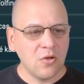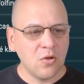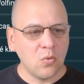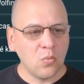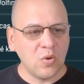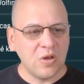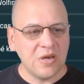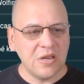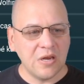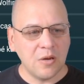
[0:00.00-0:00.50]

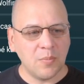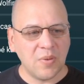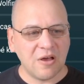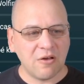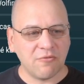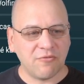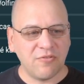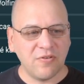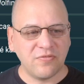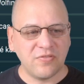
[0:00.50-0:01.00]
we need
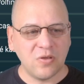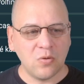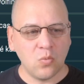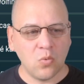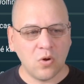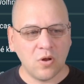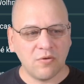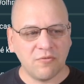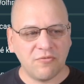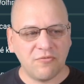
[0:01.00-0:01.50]
about
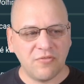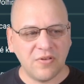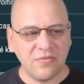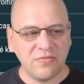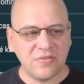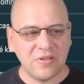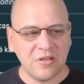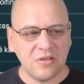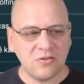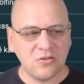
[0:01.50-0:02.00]

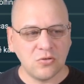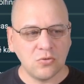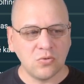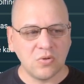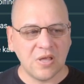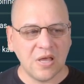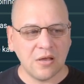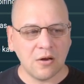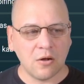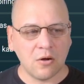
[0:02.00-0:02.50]
5150 to get